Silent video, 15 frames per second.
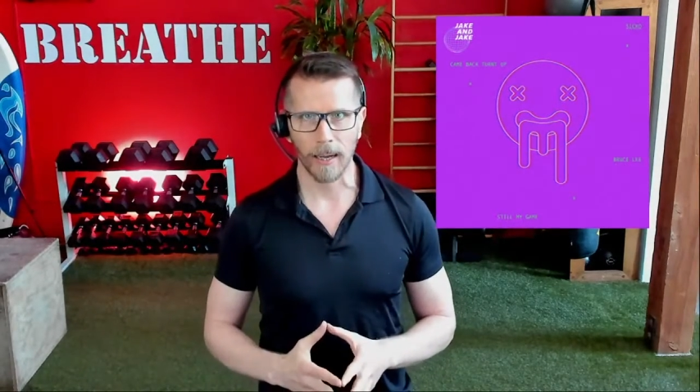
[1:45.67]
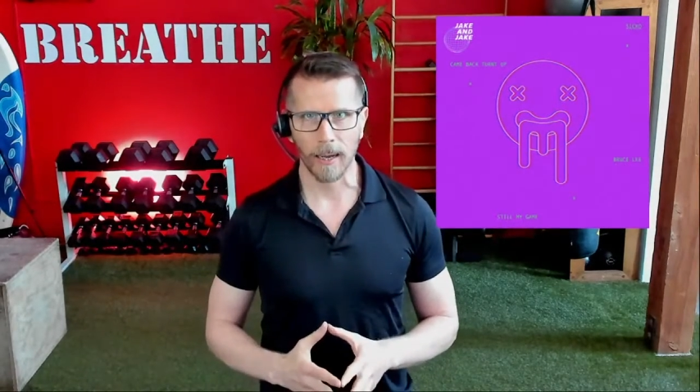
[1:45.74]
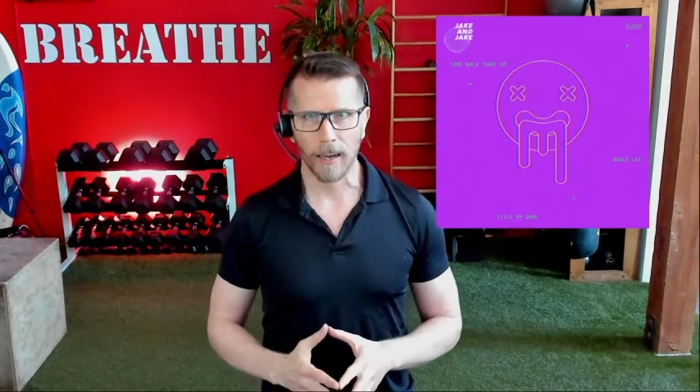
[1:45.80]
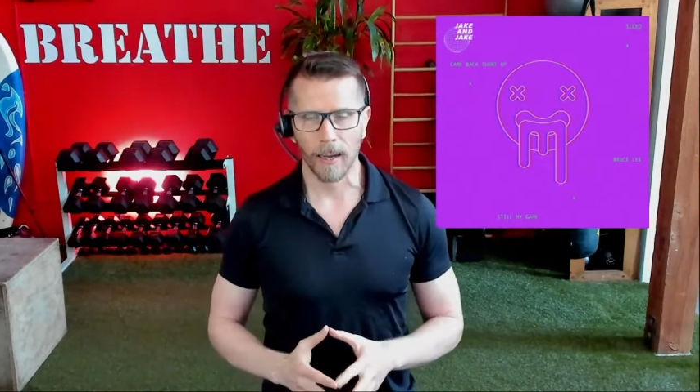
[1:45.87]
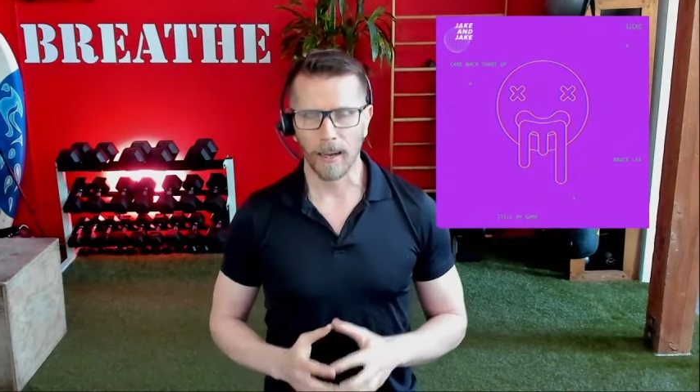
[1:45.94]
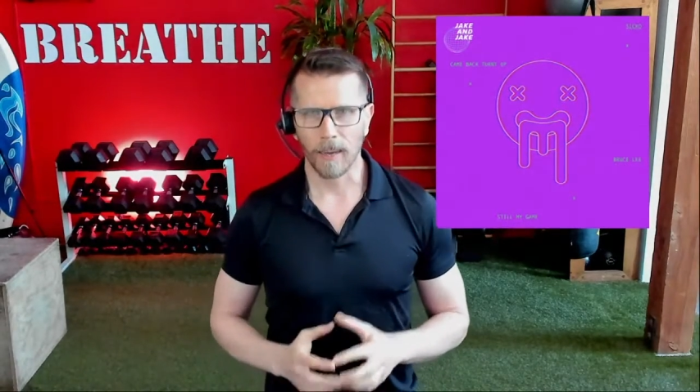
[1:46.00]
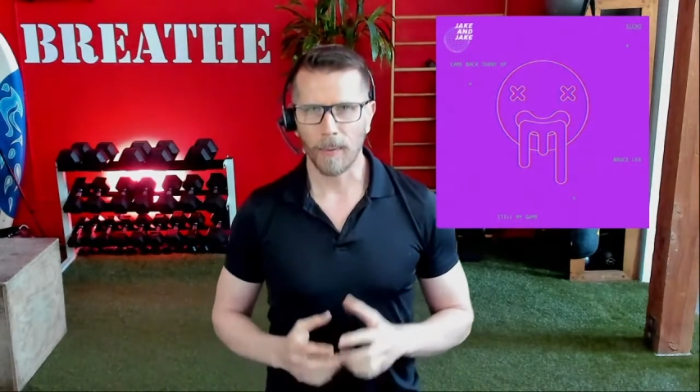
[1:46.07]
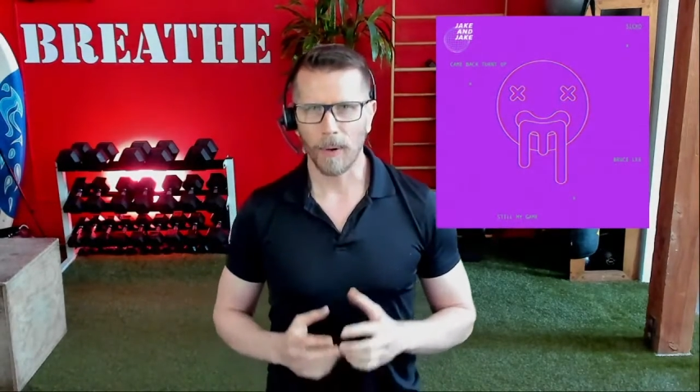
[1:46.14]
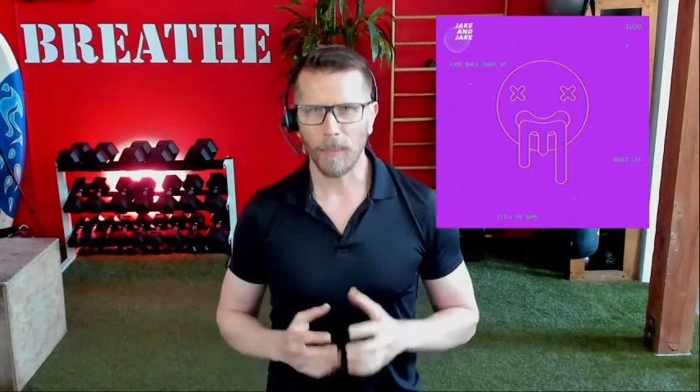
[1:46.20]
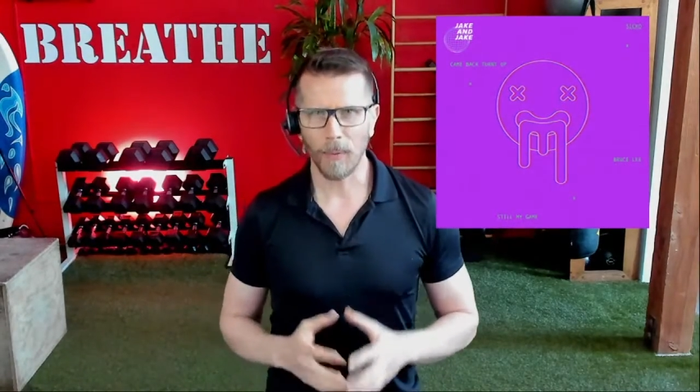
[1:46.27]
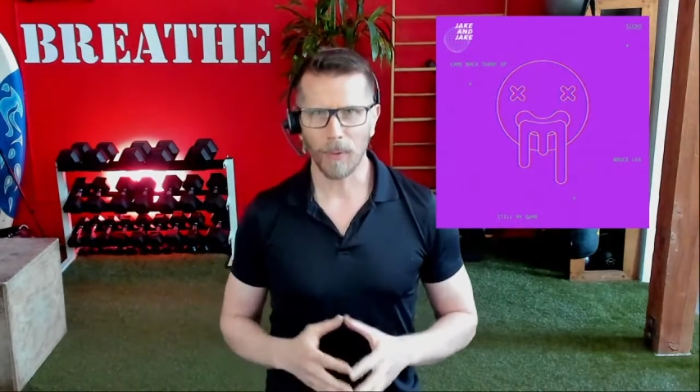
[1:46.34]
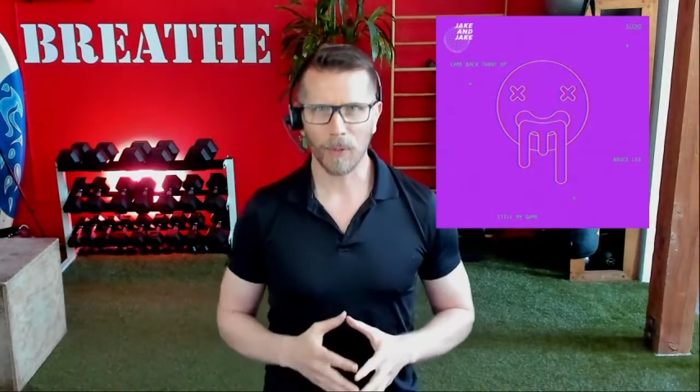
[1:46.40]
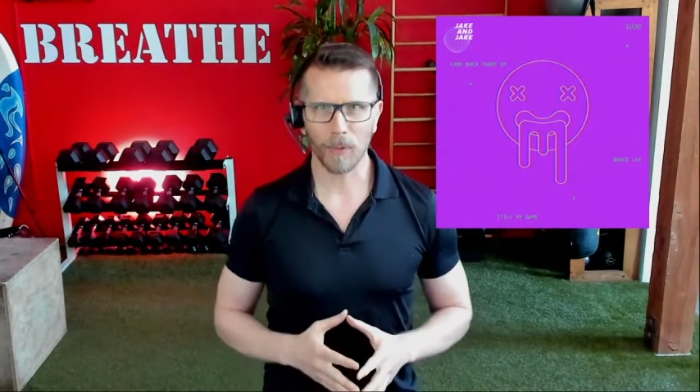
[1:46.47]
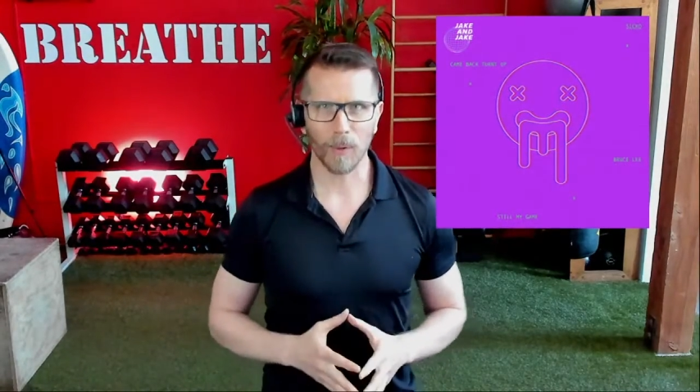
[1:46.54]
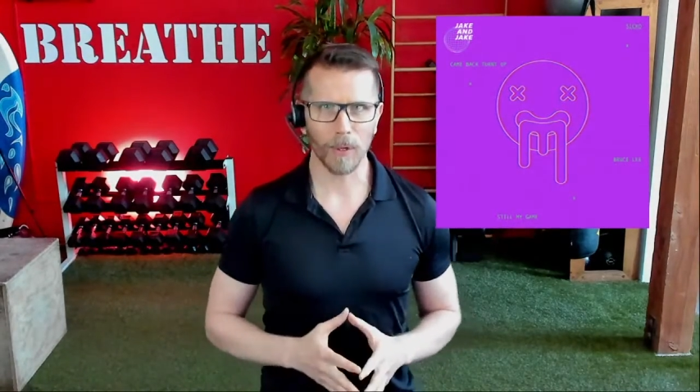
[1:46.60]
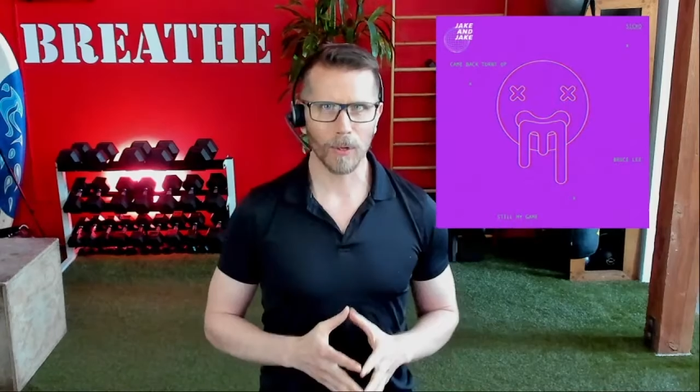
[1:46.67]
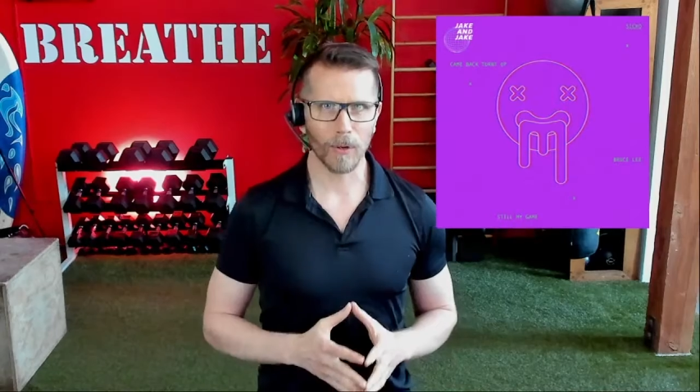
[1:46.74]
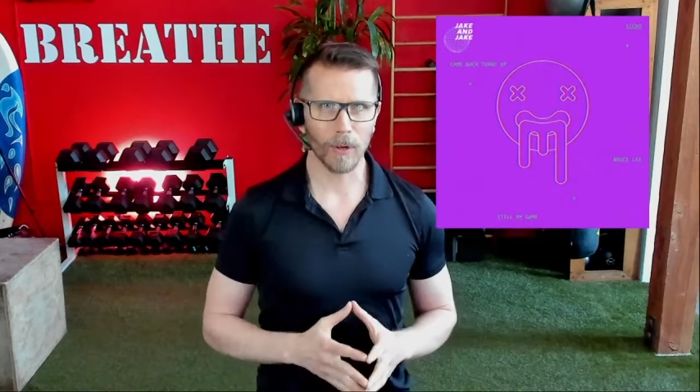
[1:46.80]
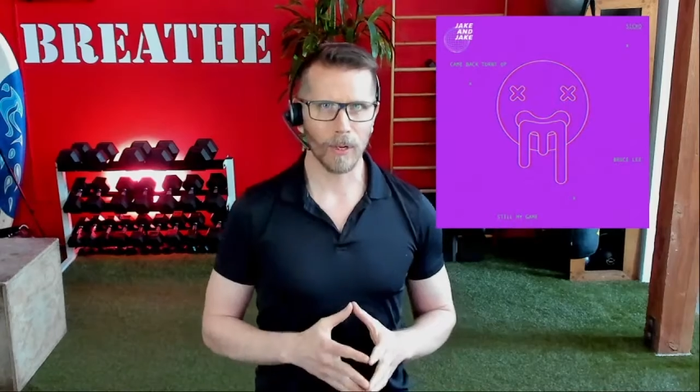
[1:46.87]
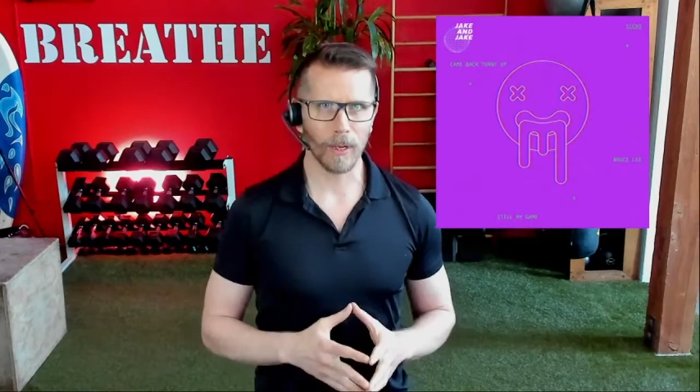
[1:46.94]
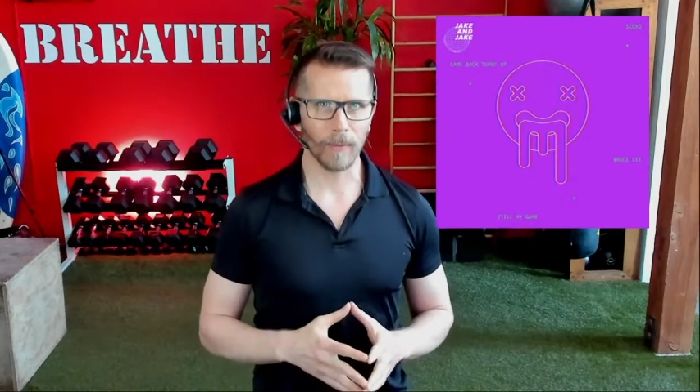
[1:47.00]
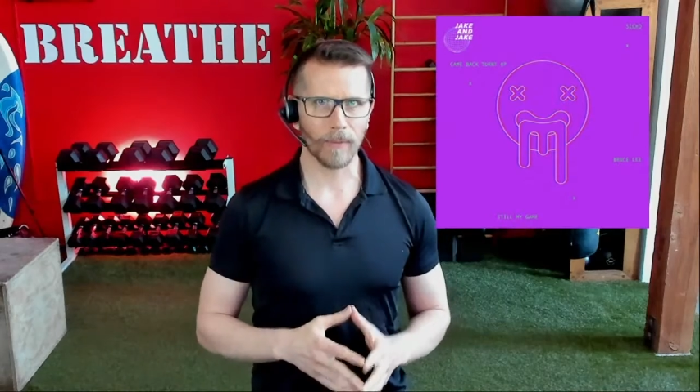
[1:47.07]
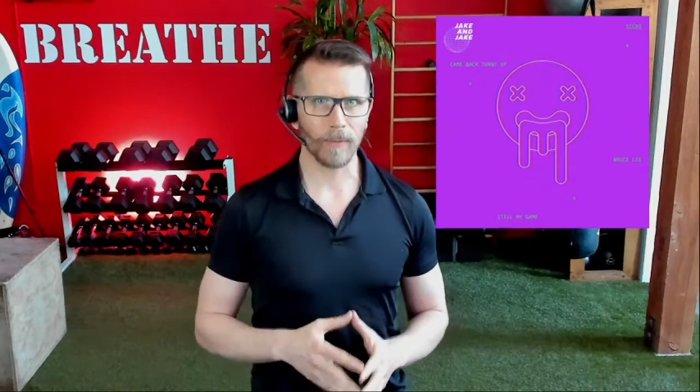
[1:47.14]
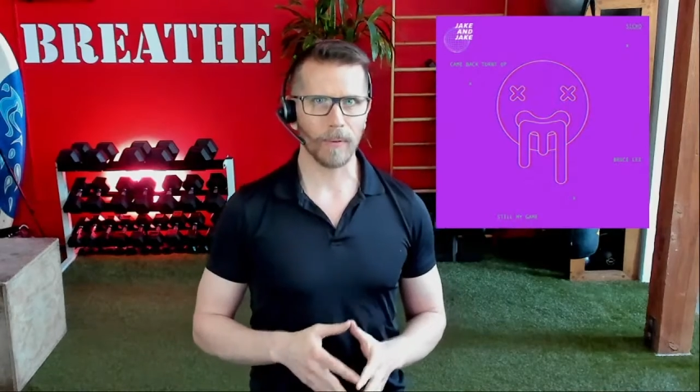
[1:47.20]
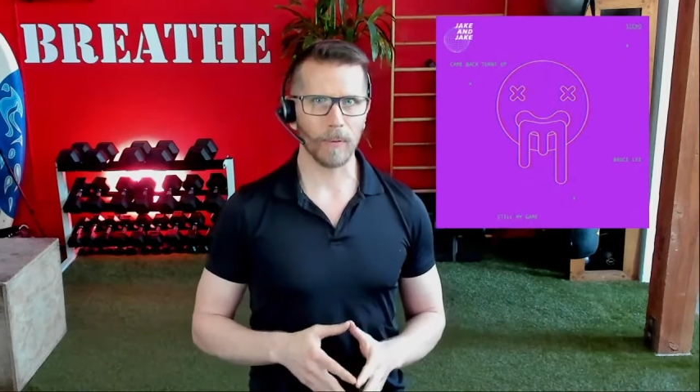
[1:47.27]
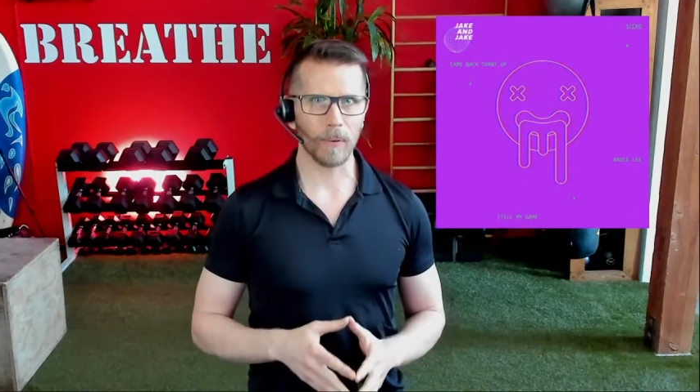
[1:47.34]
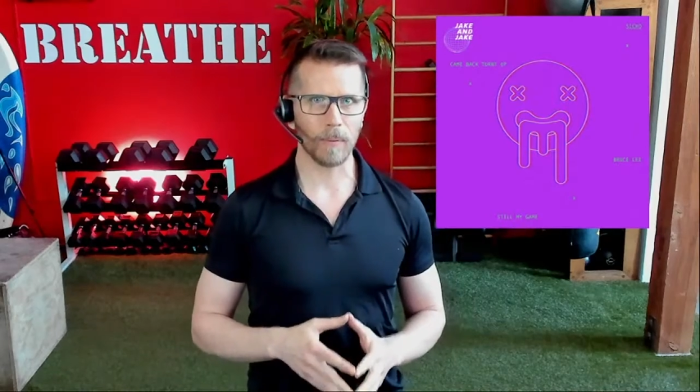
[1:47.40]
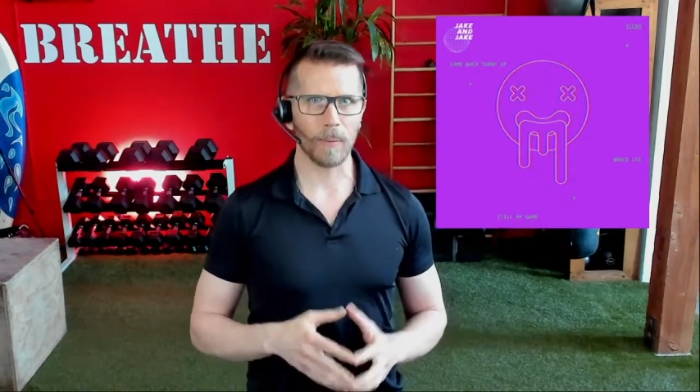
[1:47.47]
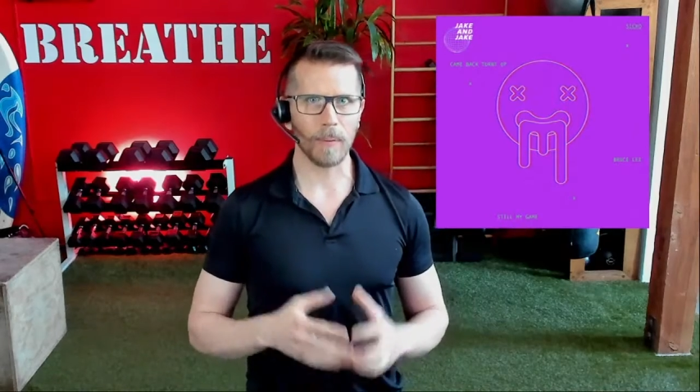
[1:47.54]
I was wondering if it would